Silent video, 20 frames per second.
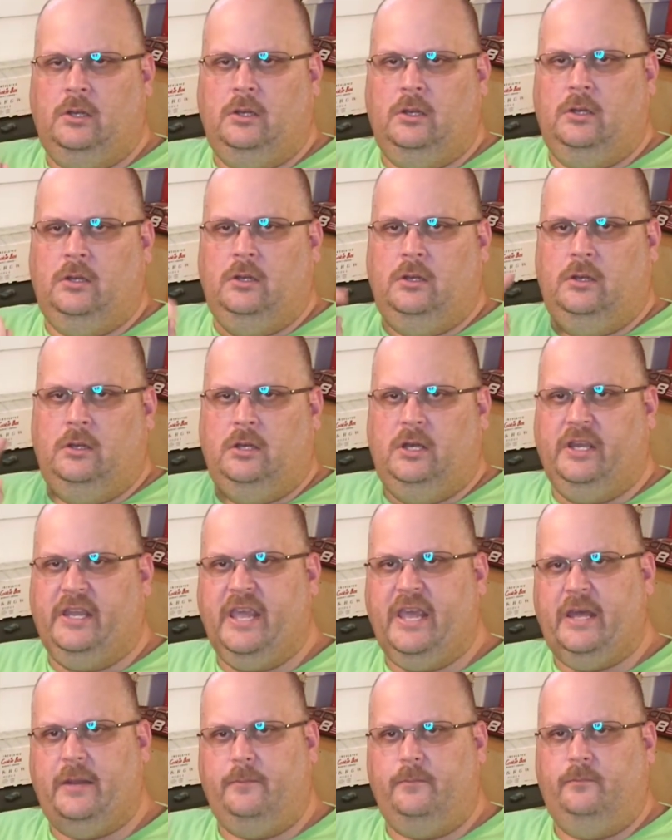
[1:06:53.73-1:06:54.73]
Again,
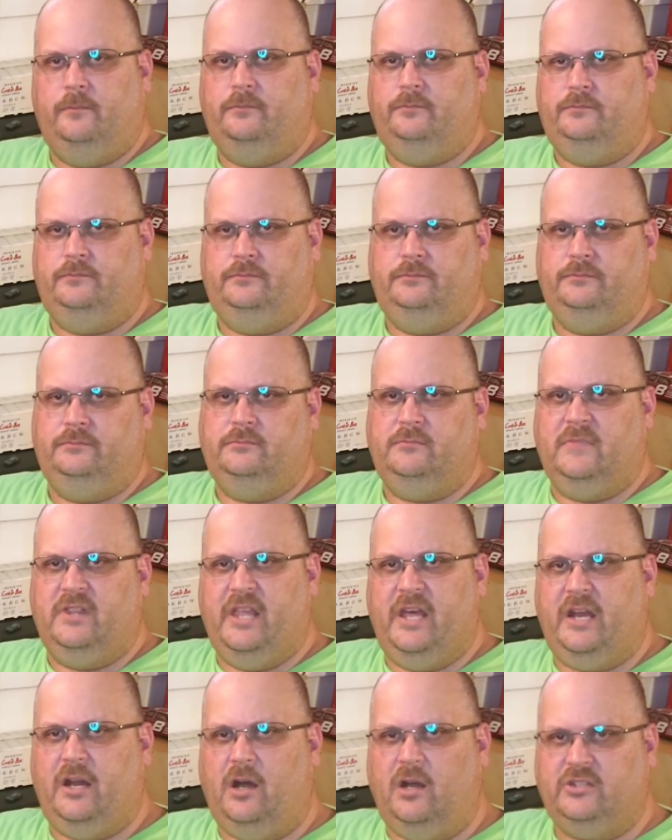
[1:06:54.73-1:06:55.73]
that
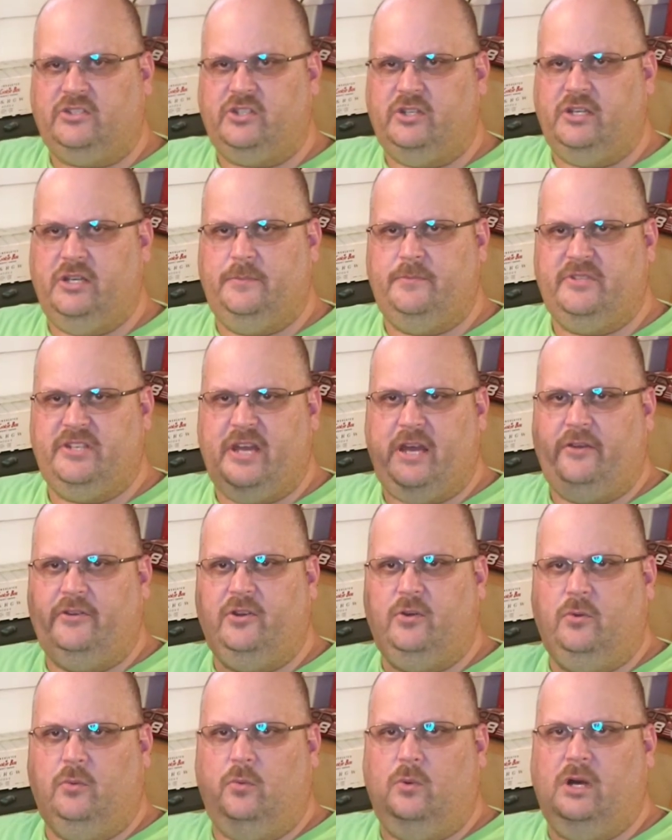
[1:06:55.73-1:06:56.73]
also comes down to
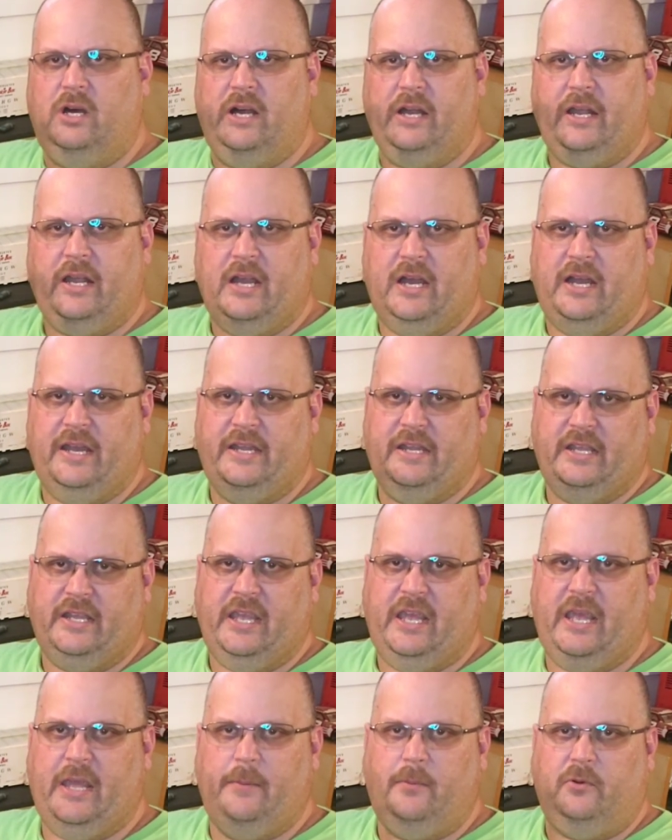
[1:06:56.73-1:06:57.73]
what kind of
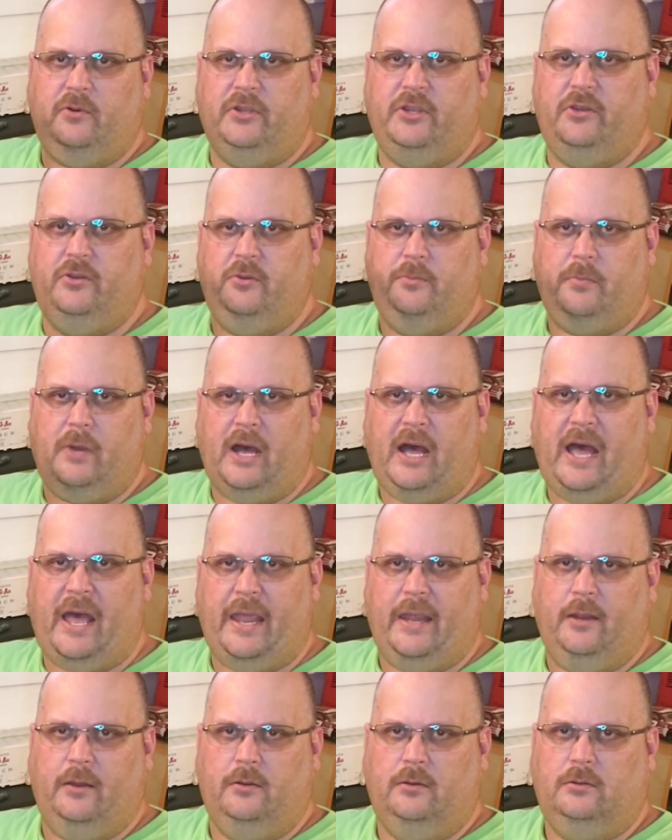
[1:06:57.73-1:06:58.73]
cable you buy.
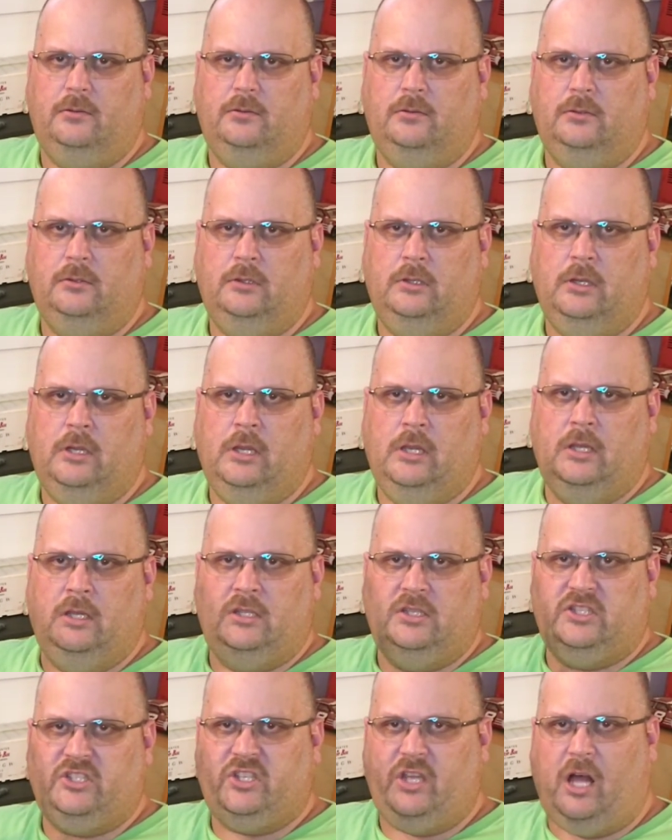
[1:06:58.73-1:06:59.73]

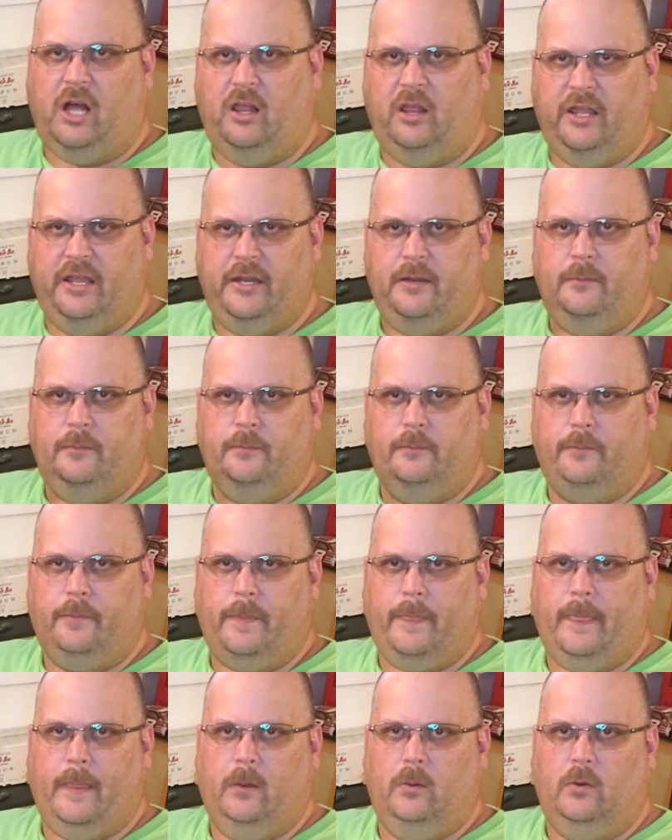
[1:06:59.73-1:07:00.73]
Solid
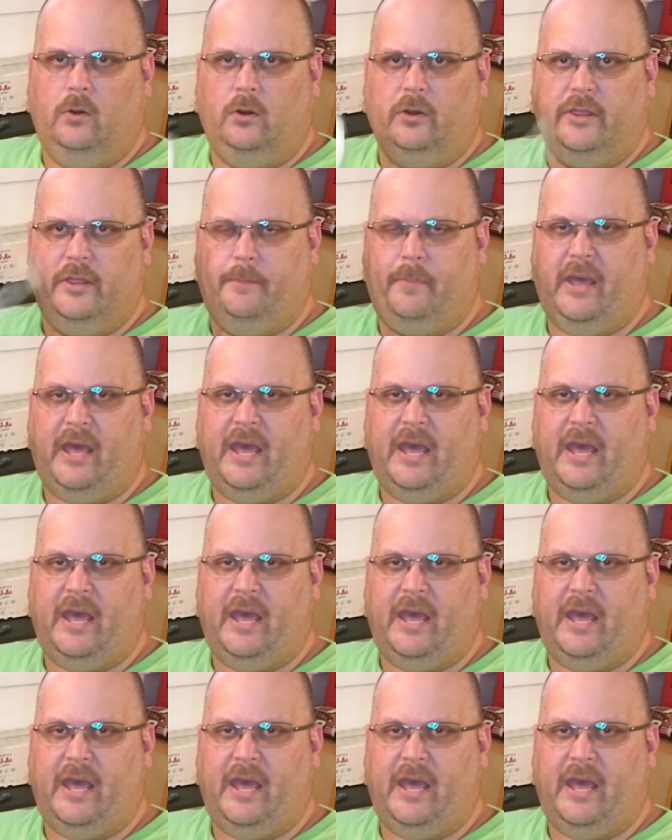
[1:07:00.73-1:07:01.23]
or the patch